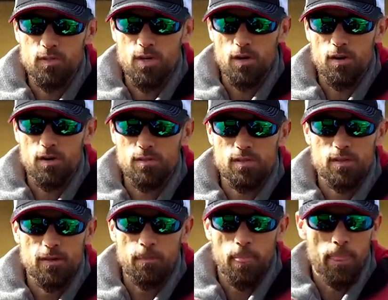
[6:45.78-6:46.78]
turns,
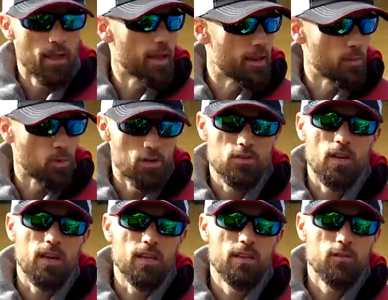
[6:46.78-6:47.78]
and we're gonna
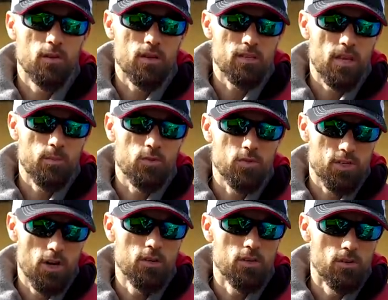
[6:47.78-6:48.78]
try to give you an example,
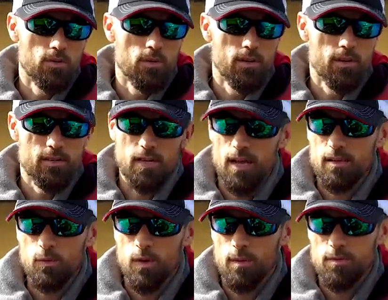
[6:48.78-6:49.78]
show you
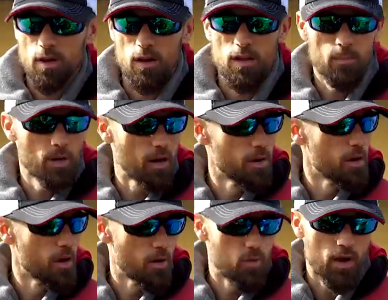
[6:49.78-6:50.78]
exactly what I'm talking about
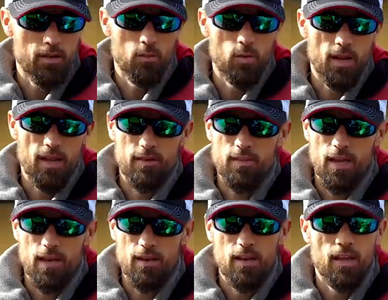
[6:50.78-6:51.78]
of how you want to have
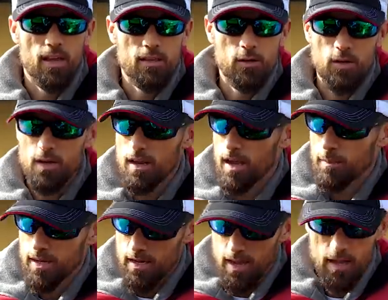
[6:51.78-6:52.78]
that. And you can, I
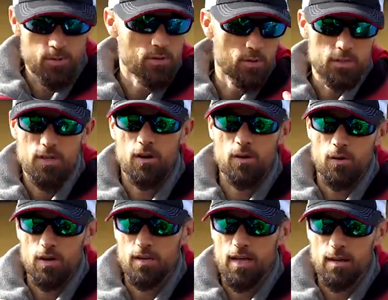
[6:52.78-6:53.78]
mean, absolutely turn
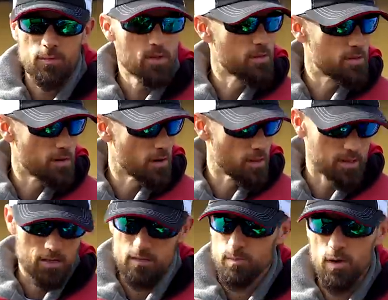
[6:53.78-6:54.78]
on a dime. You can turn,
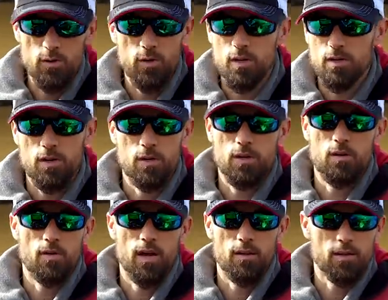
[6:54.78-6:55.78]
like this boat, you can turn it
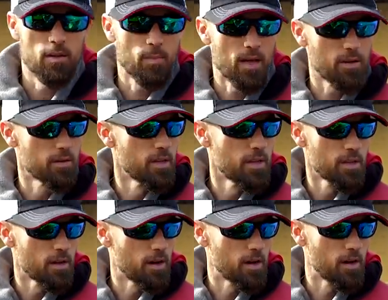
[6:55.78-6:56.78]
around in about a
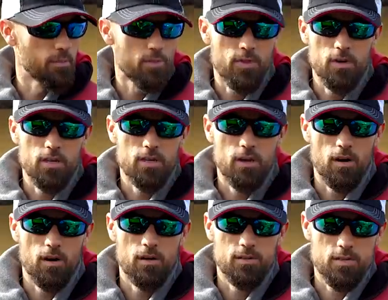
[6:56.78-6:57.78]

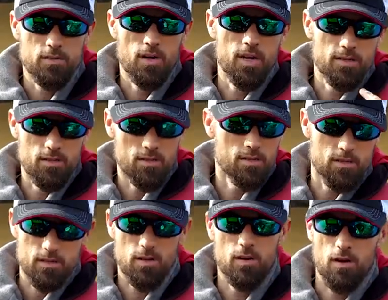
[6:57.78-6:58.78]
30-yard stretch. You can
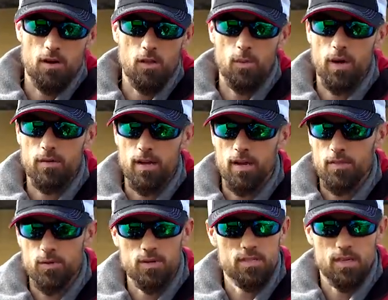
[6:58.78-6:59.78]
just turn it all the way
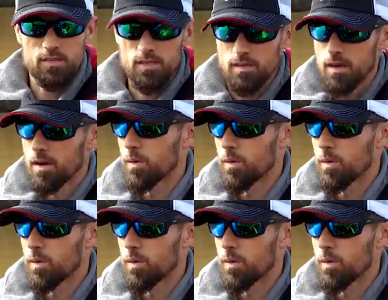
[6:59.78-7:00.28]
around, 360s.